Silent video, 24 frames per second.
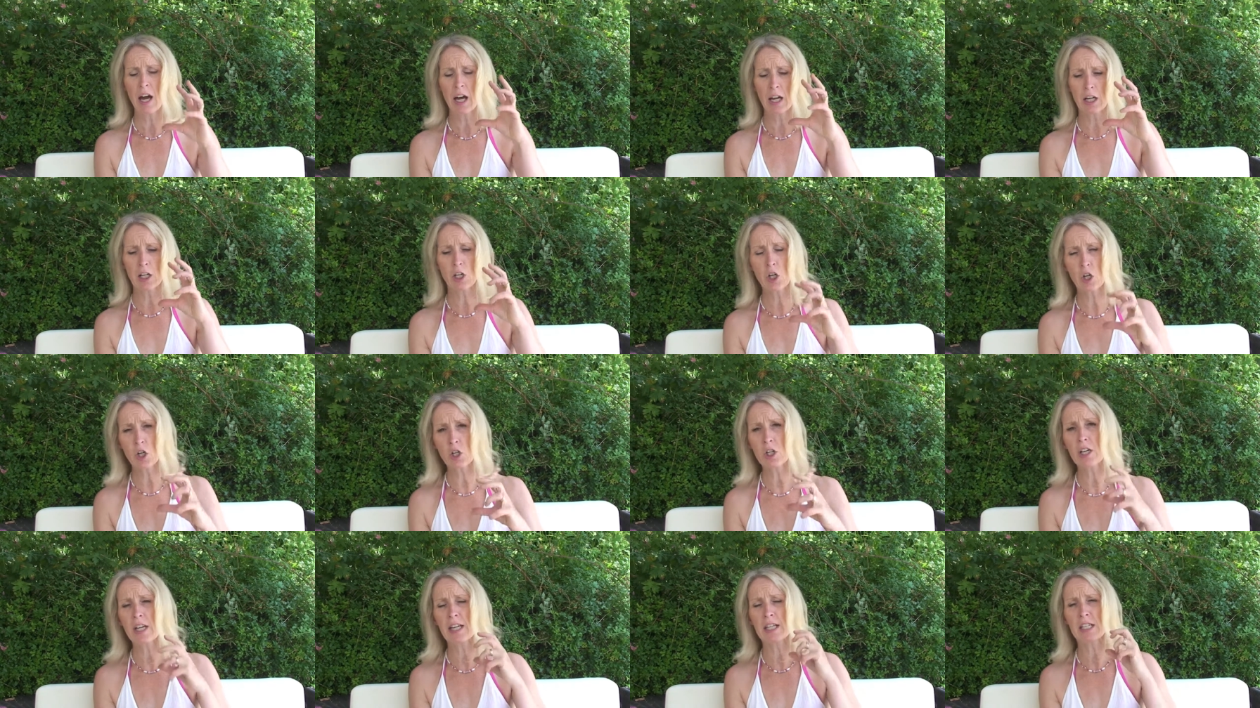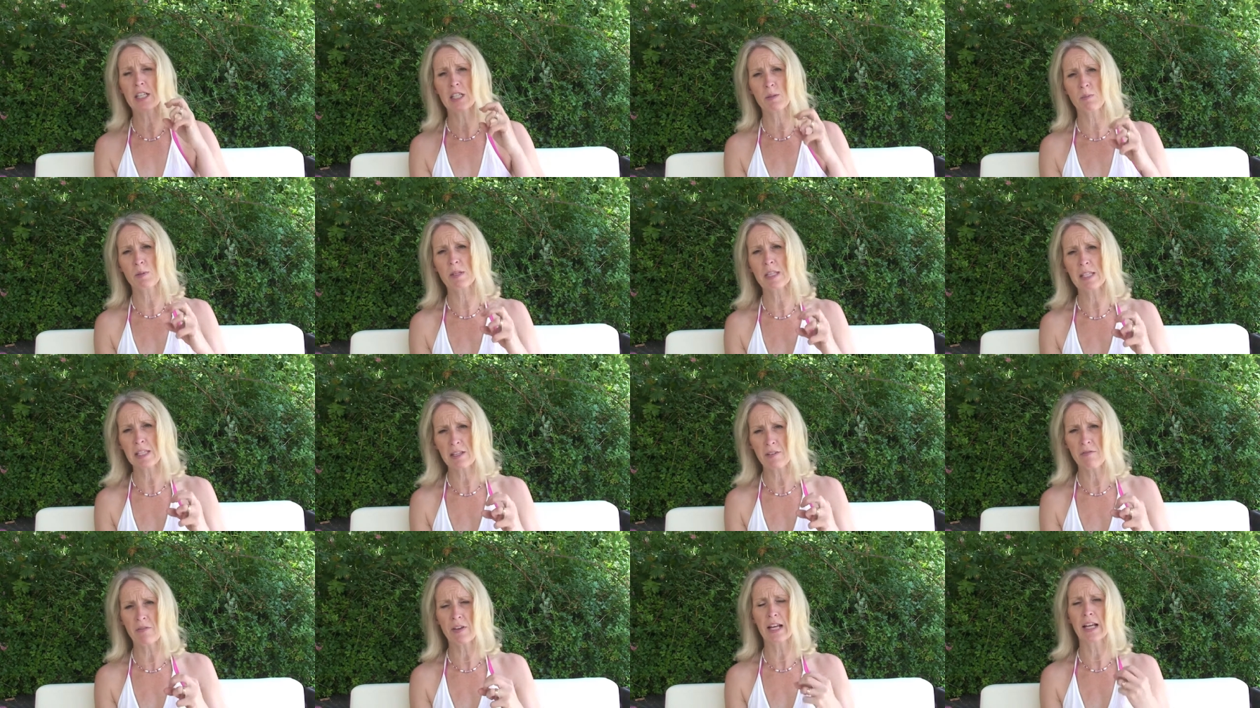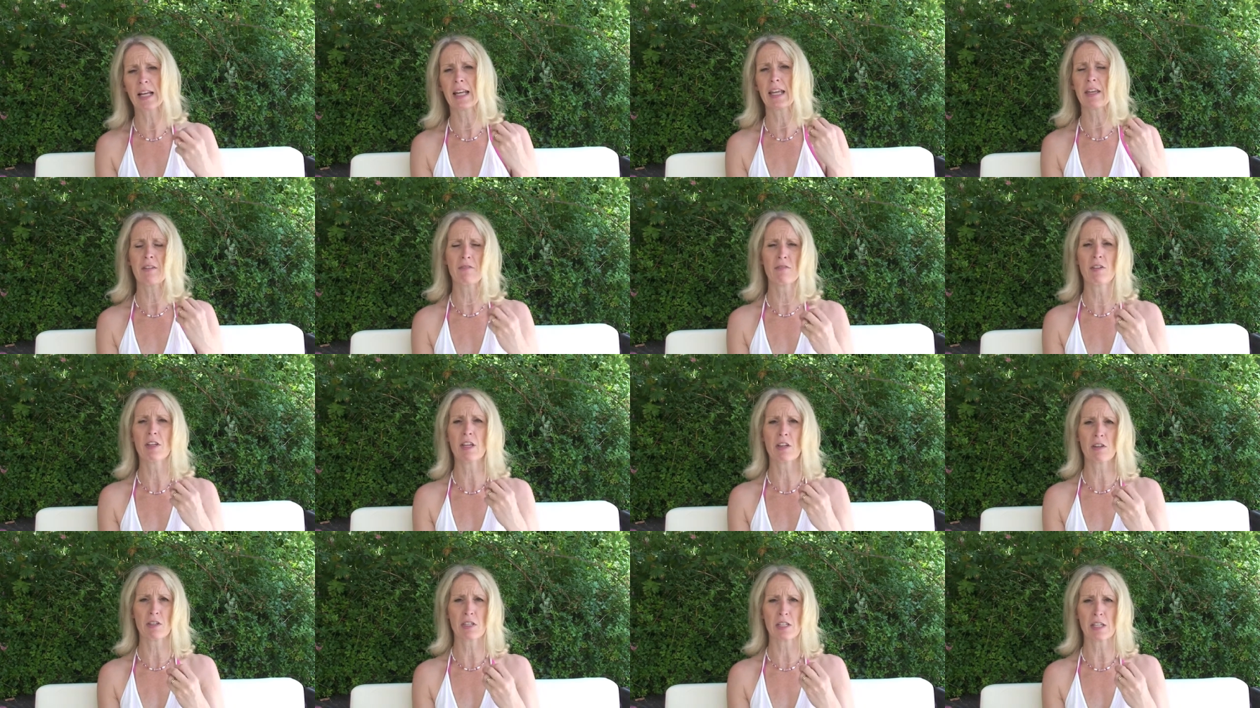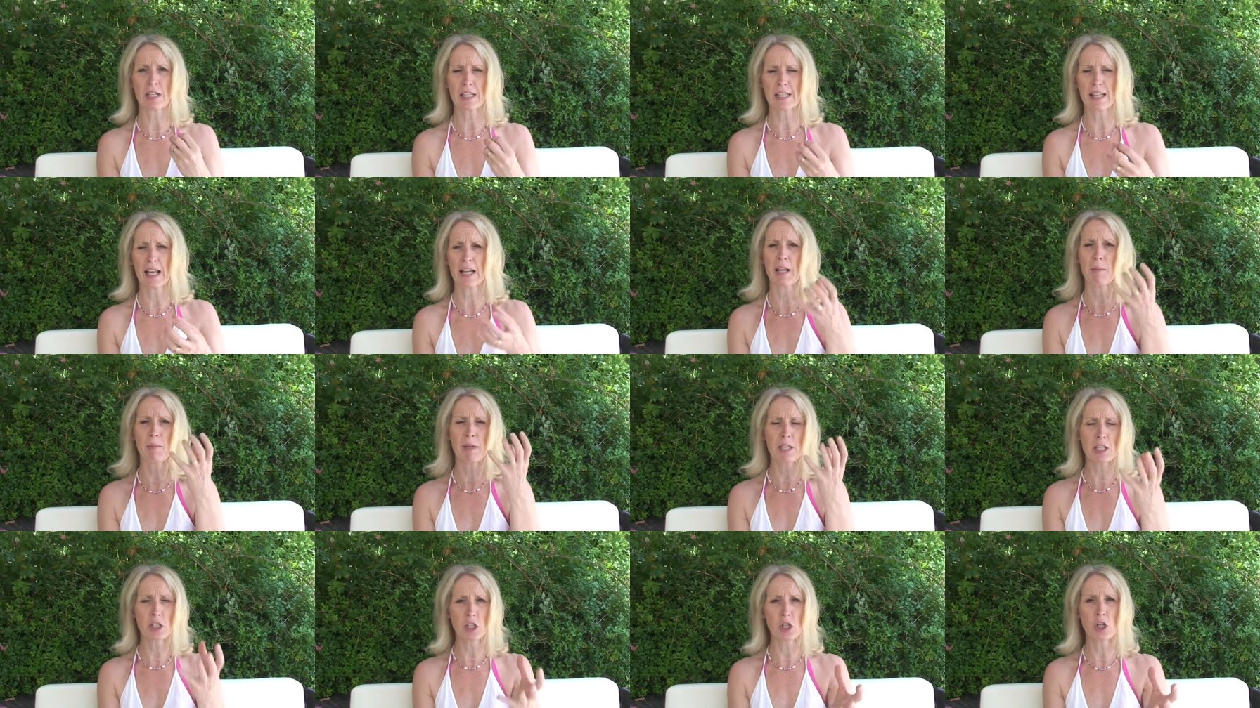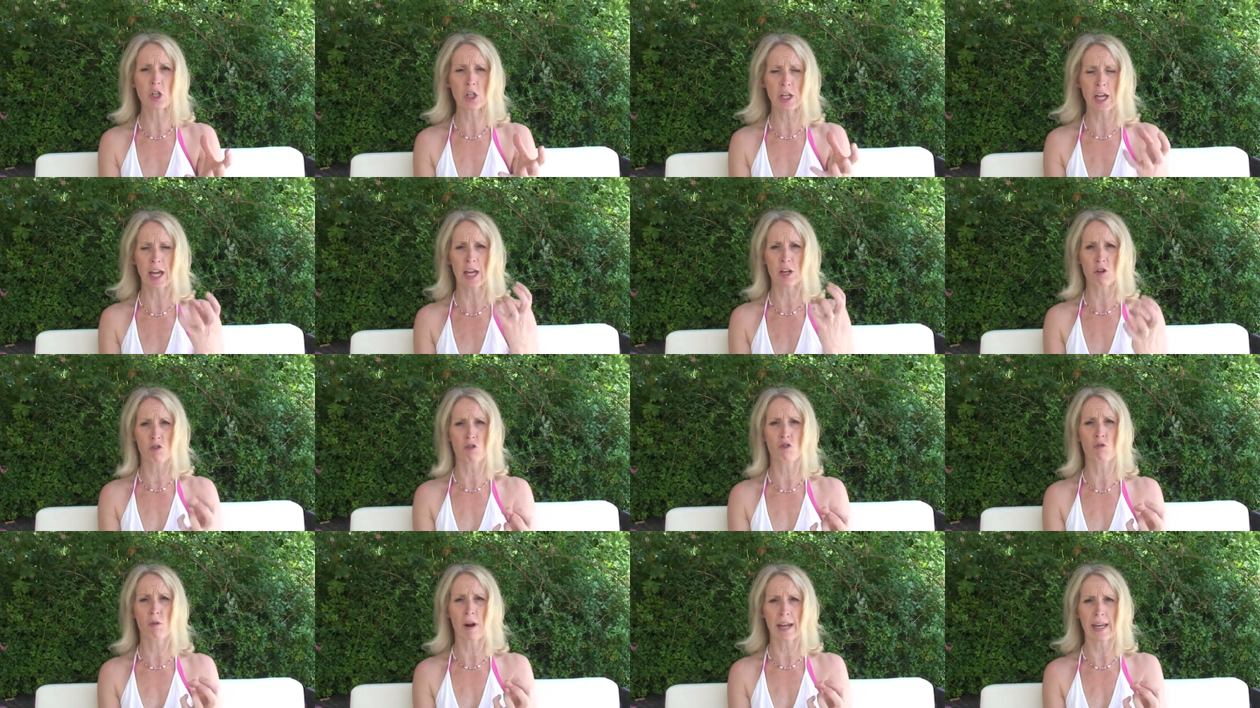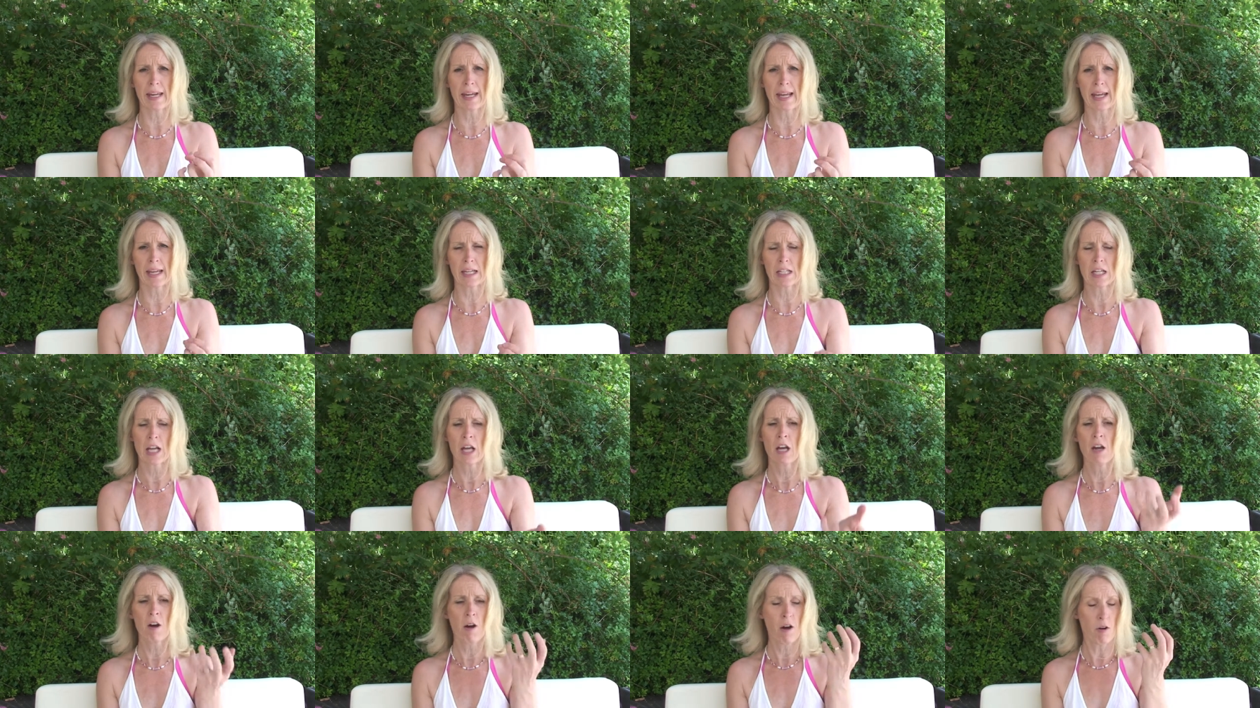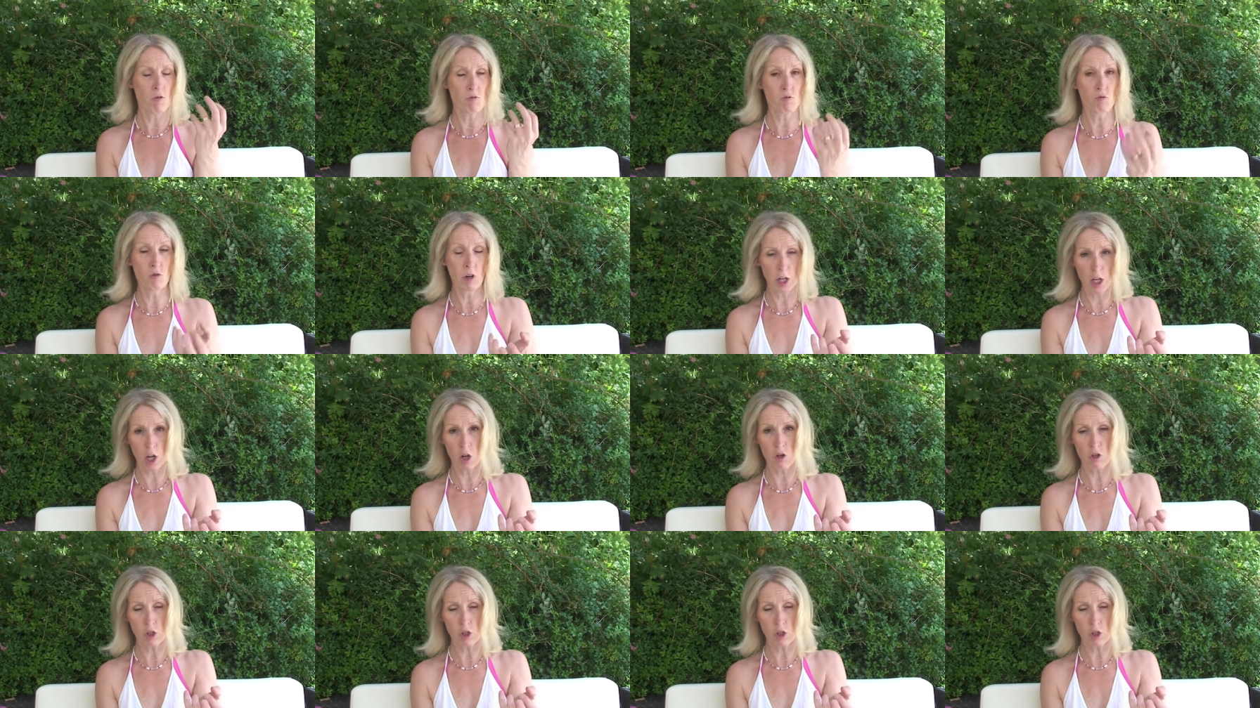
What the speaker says: and cook it specifically for use in a salad. That means cook it, drain it, and run it